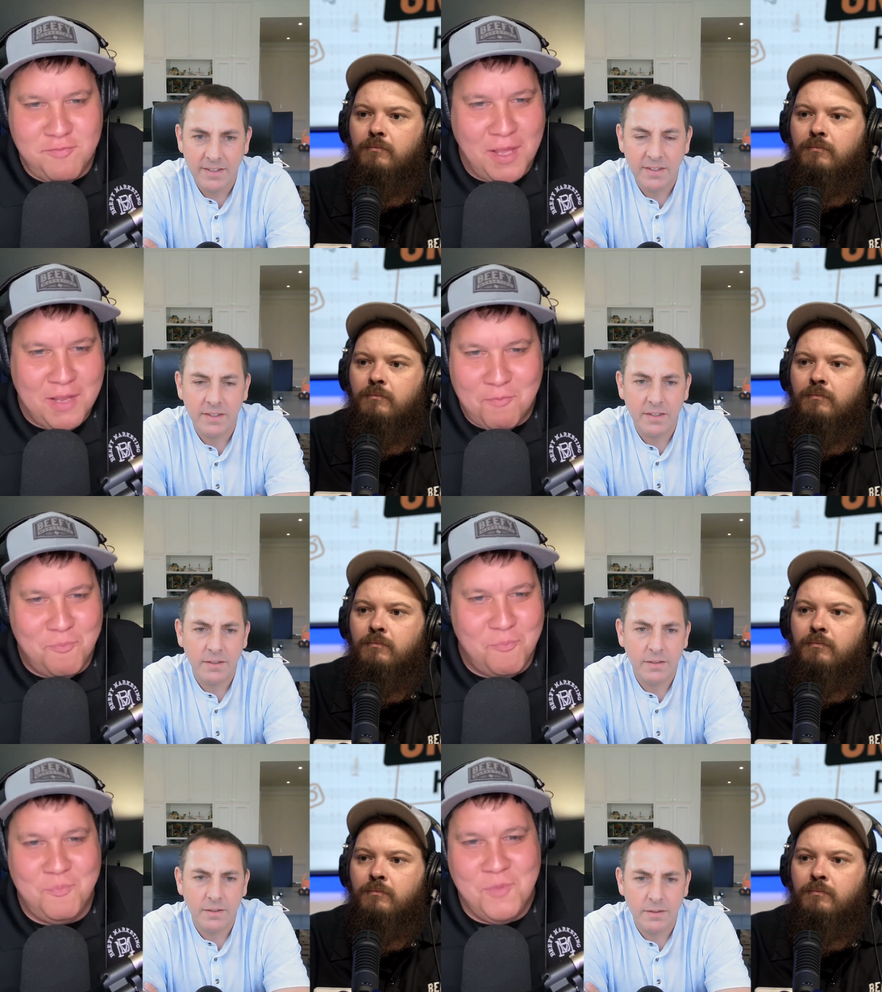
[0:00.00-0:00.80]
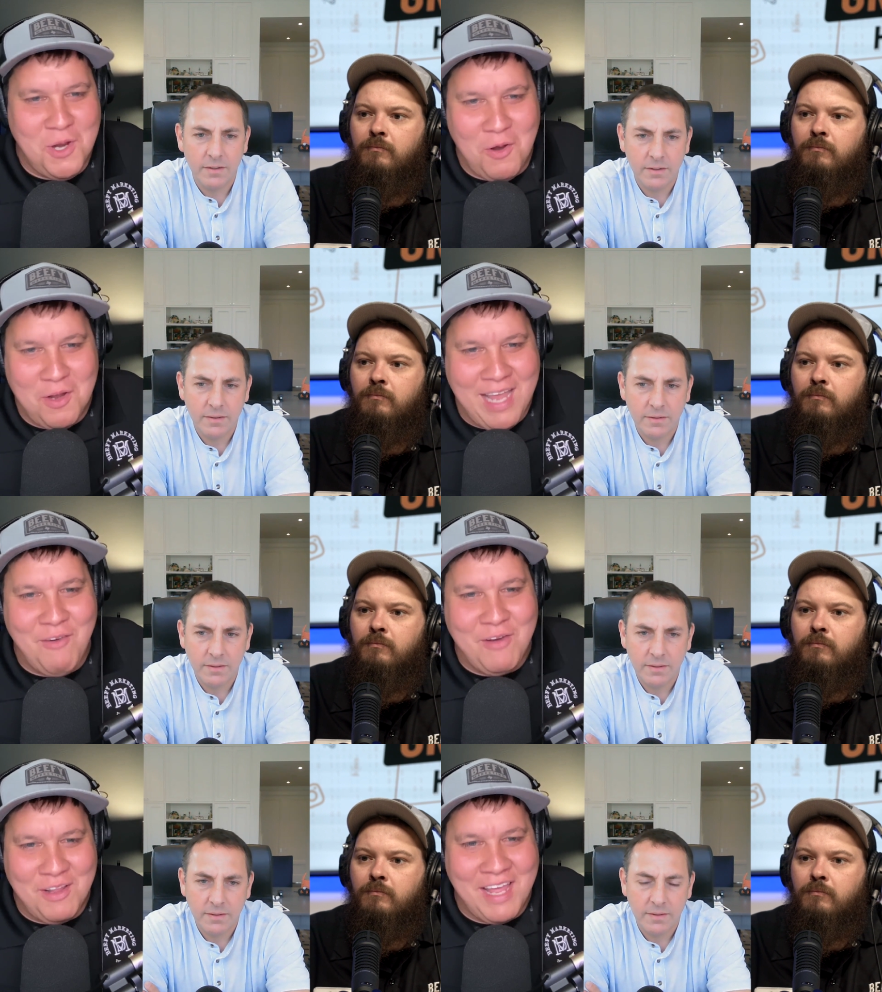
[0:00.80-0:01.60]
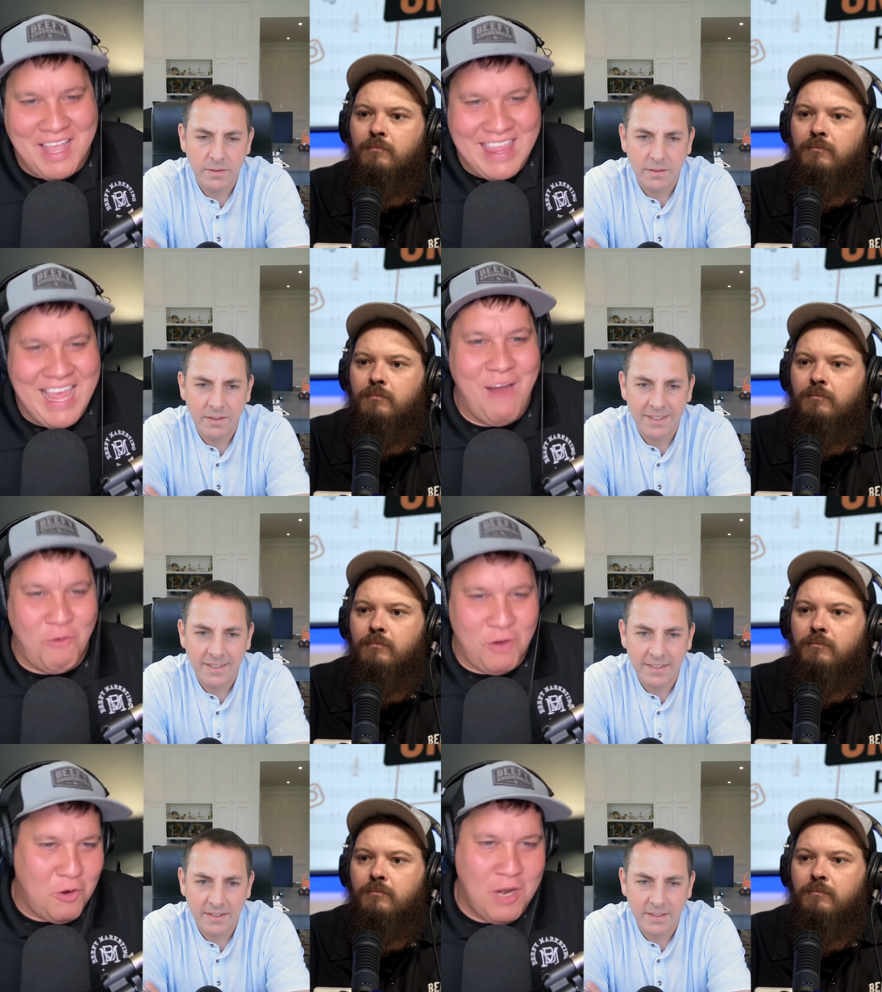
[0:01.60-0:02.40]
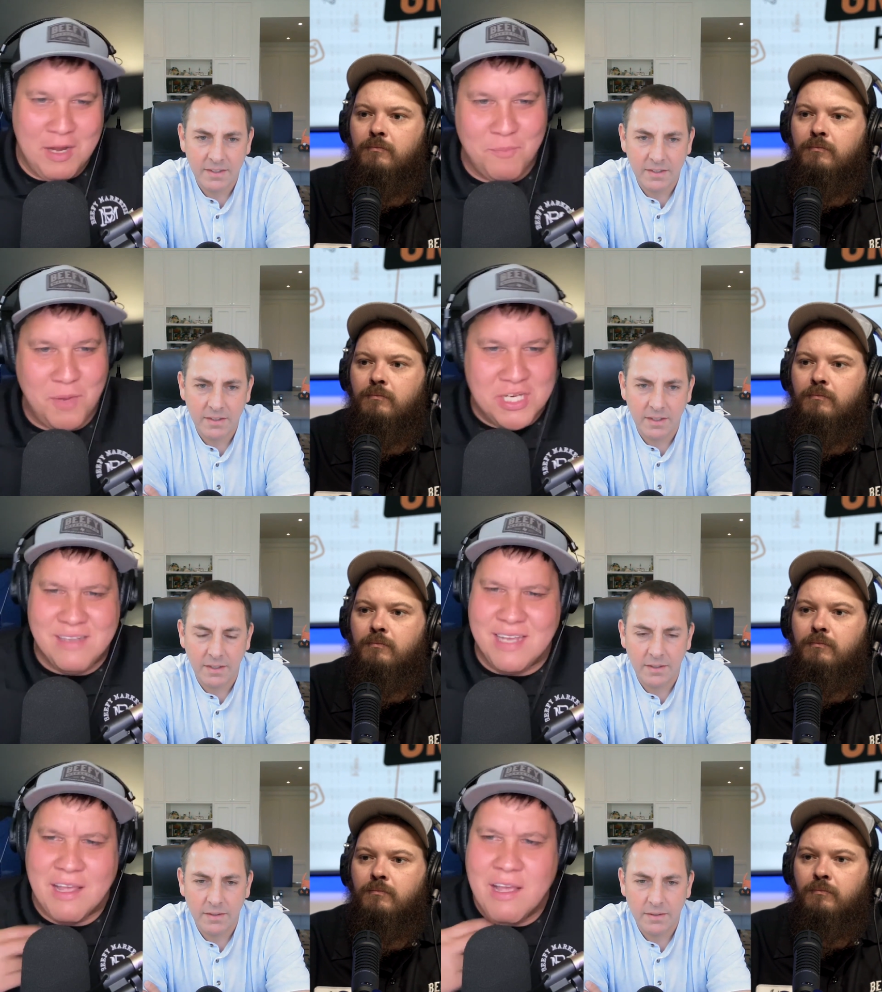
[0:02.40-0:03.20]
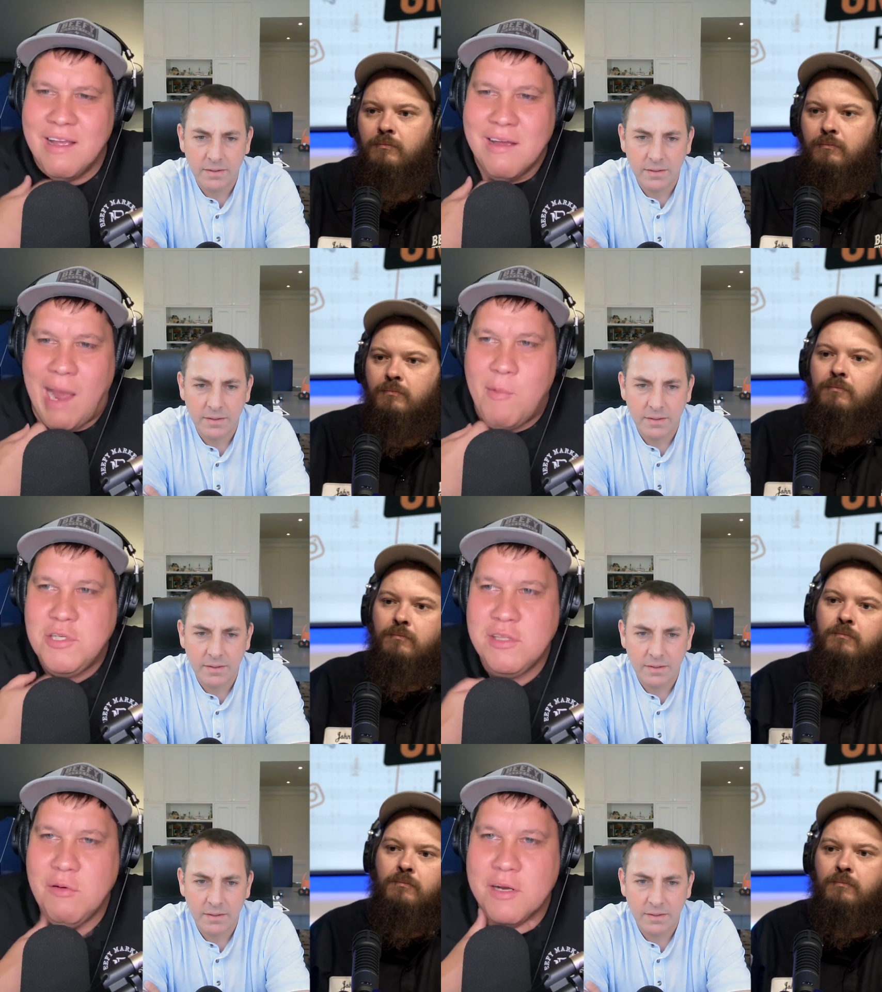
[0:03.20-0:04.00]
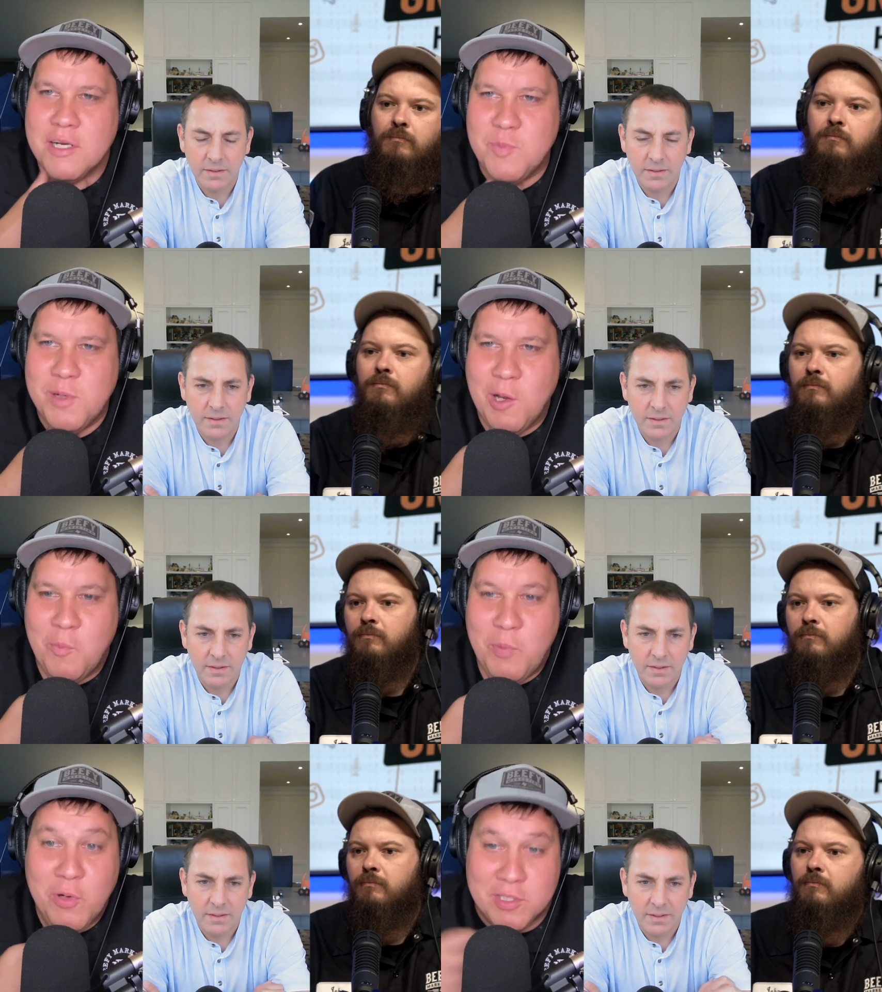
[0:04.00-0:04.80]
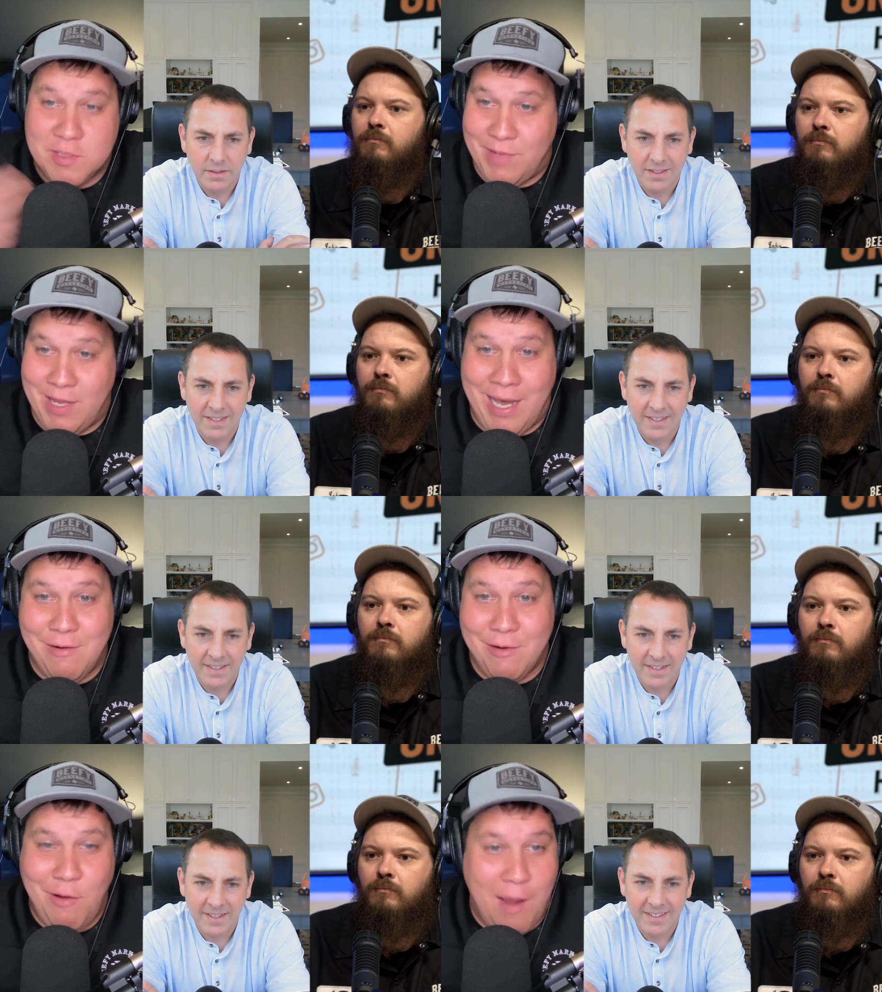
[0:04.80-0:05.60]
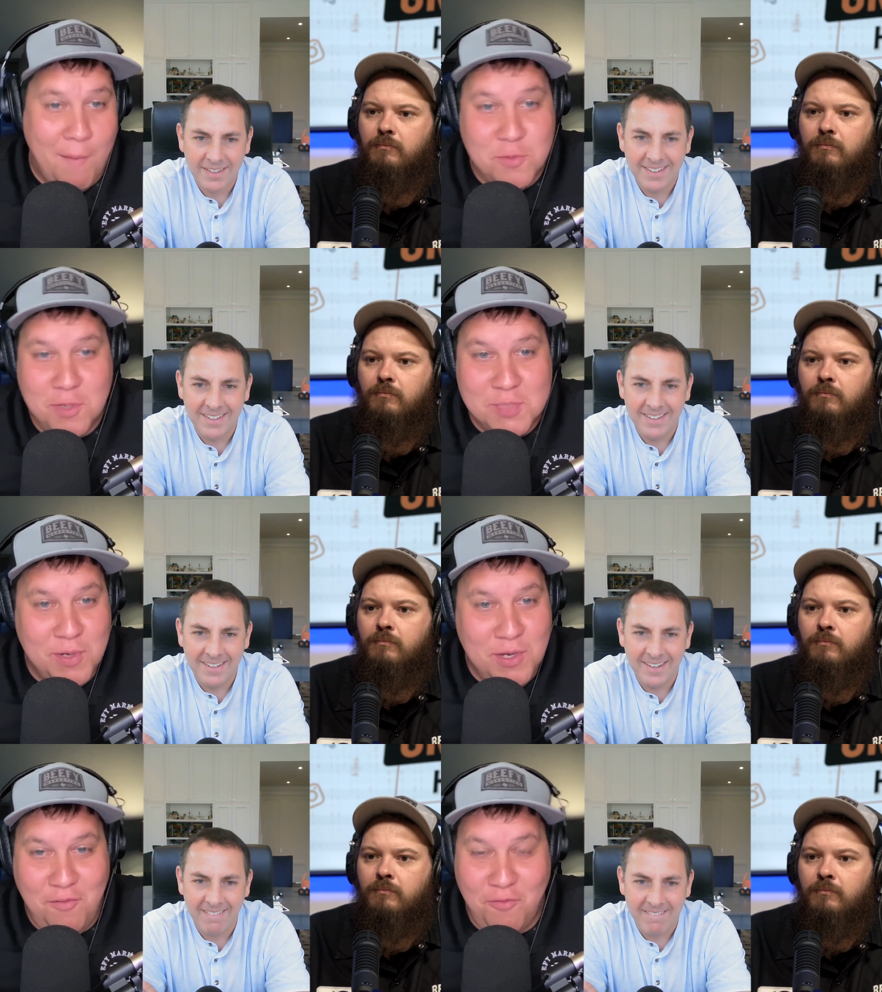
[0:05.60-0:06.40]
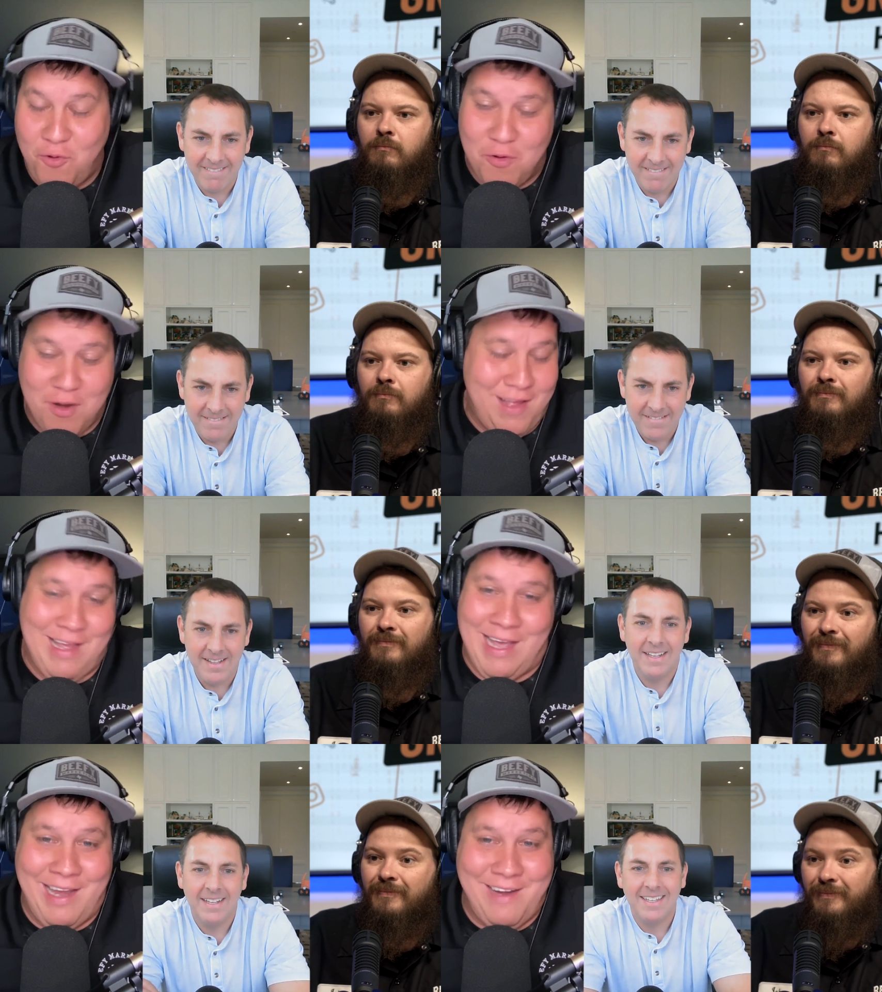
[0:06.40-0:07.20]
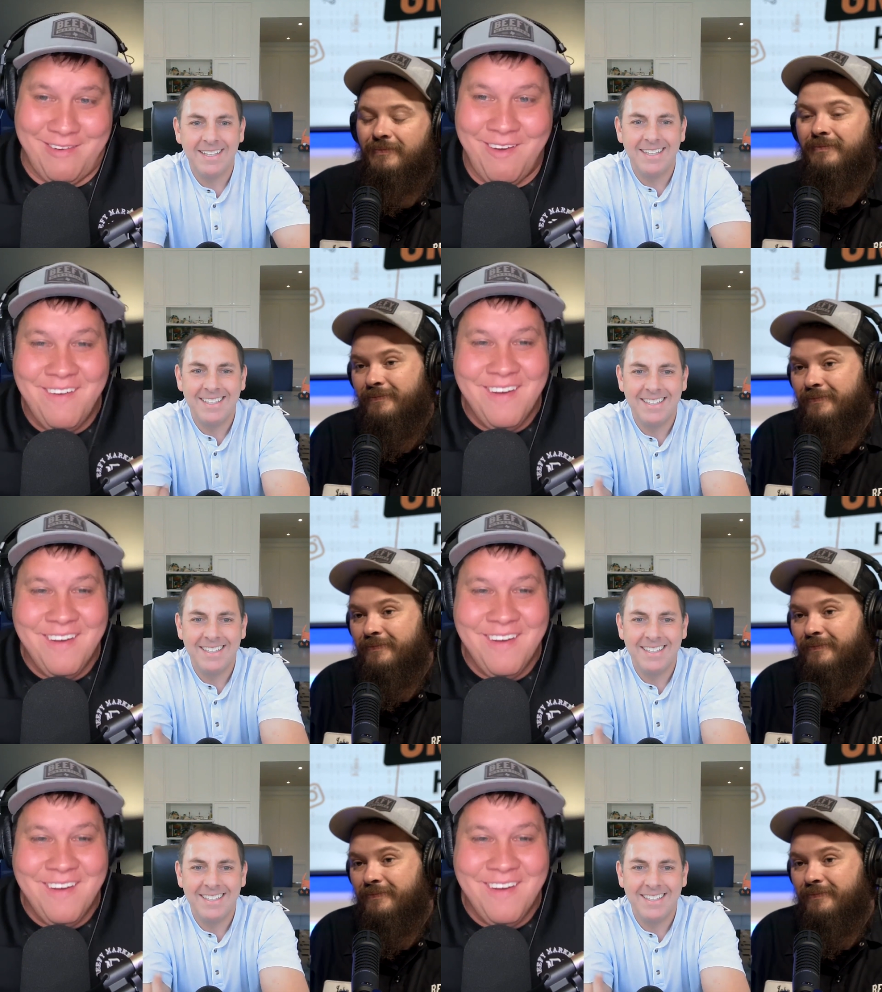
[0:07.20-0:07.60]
Speaker 1: like you know, accounting like that where you're creating a budget. I was like, yeah. how much do you think we're going to spend on computers? I don't know. How much are we going to spend on yeah. food? I, don't know.